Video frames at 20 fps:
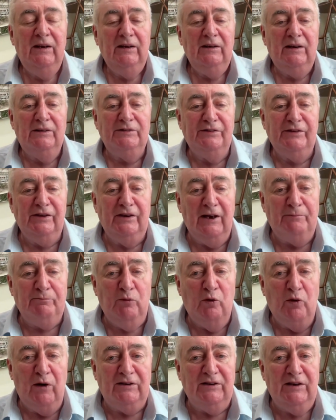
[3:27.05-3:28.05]
because there's a lot
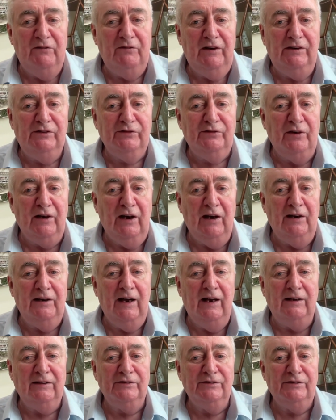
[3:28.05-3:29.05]
more activities going on
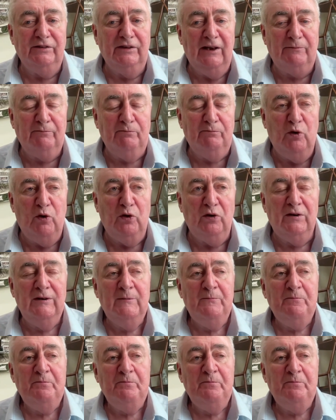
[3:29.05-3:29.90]
and there's a lot more